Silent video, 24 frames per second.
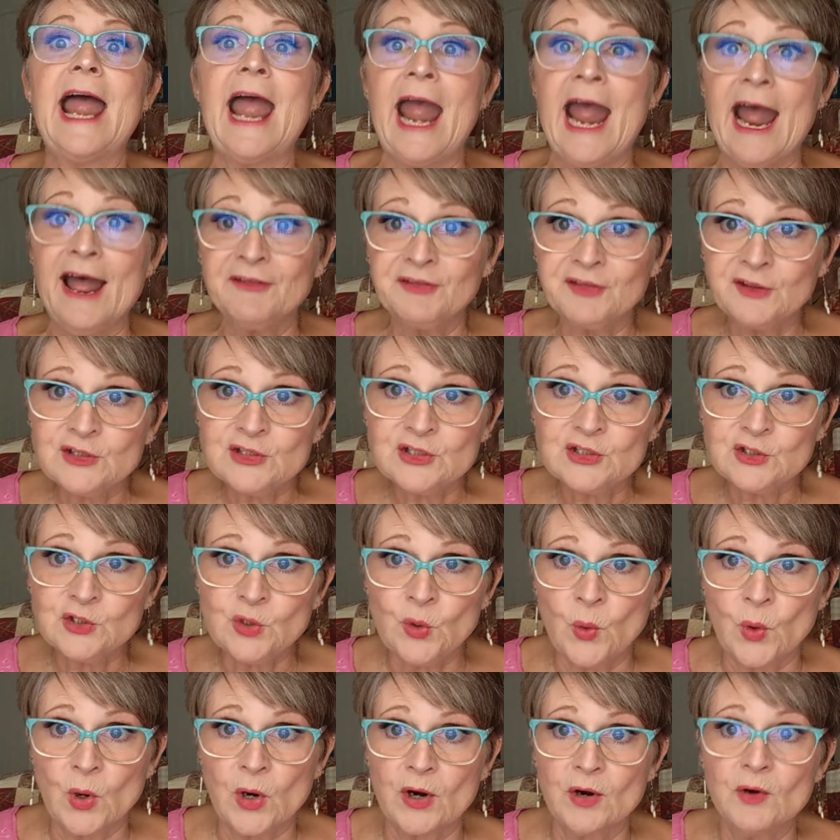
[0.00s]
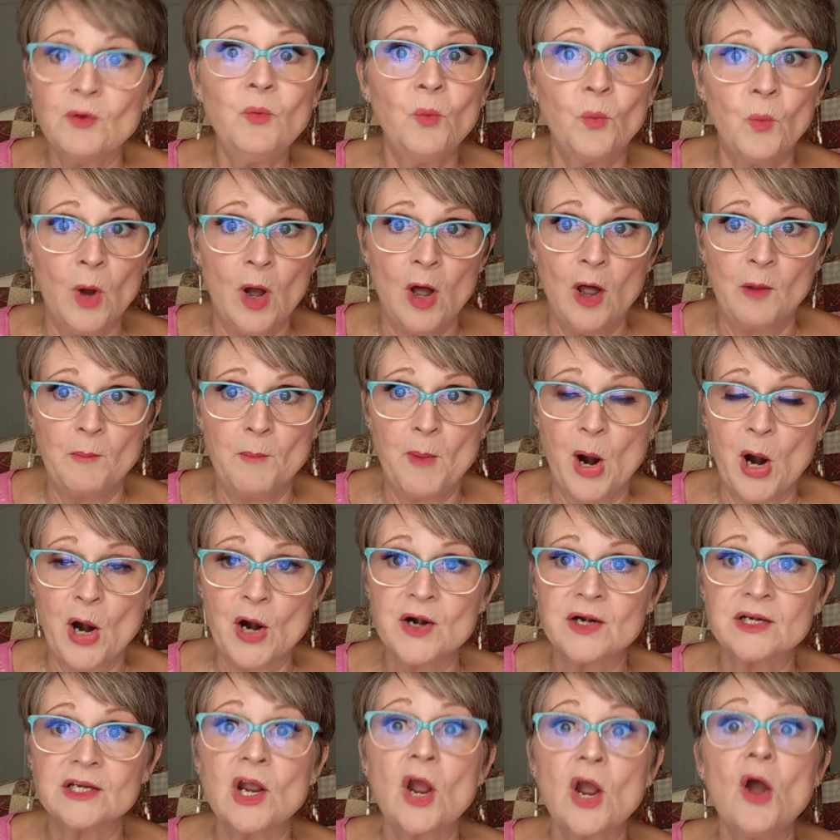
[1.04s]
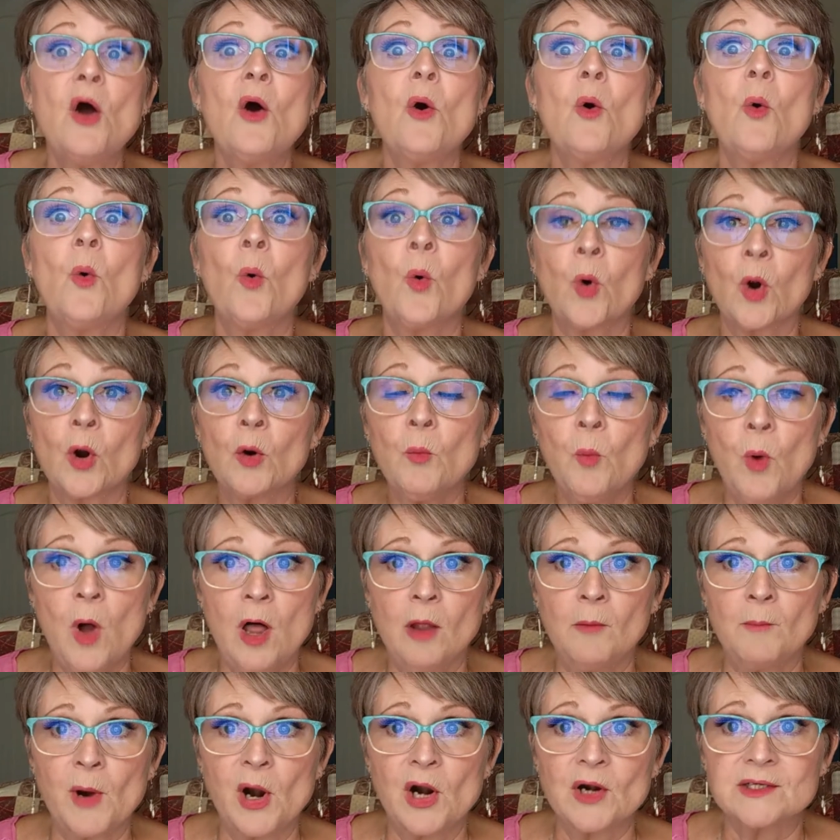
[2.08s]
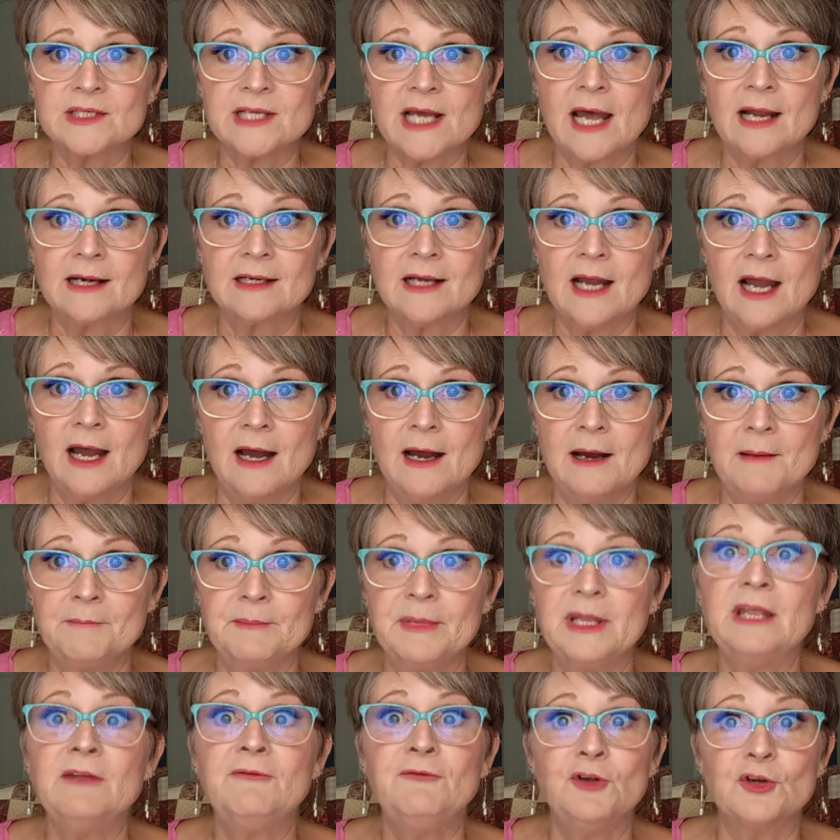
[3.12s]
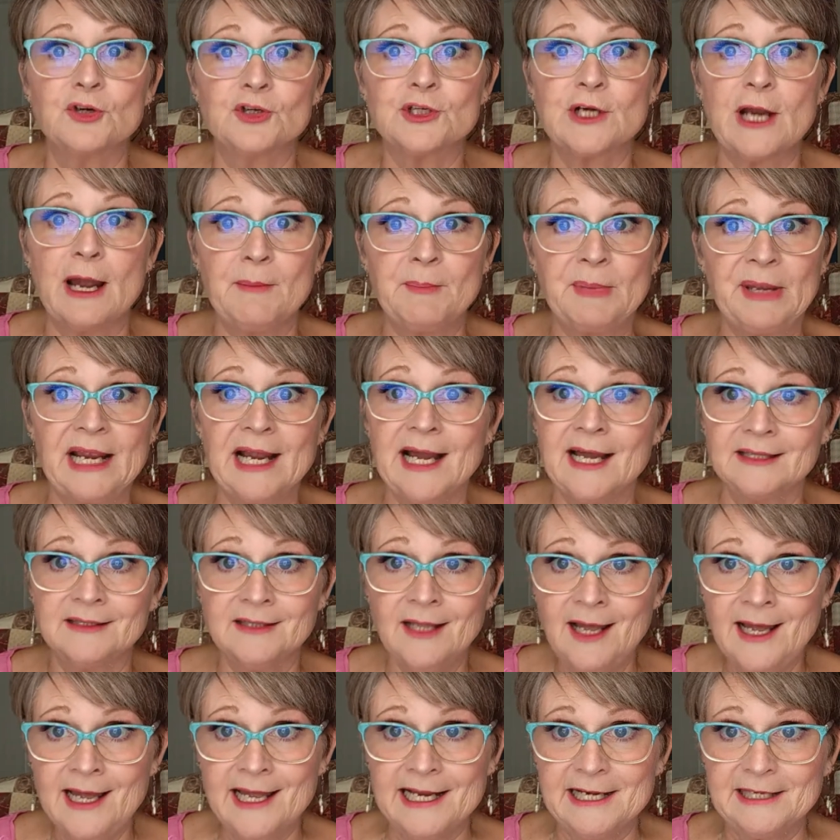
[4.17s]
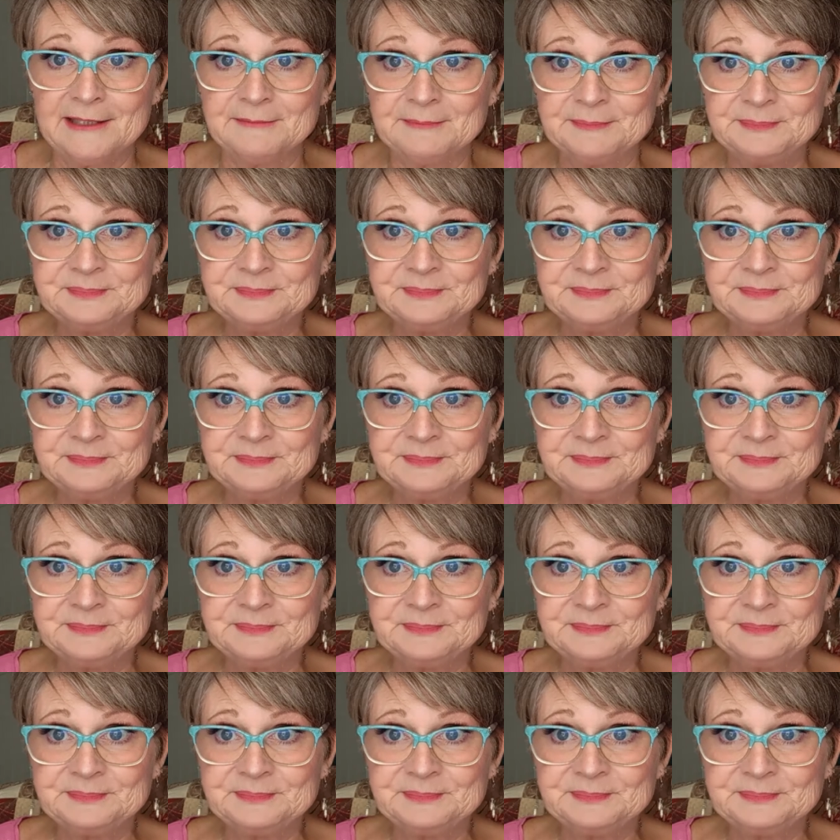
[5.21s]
at the store, Walmart, or Walmart.com if you're shopping online.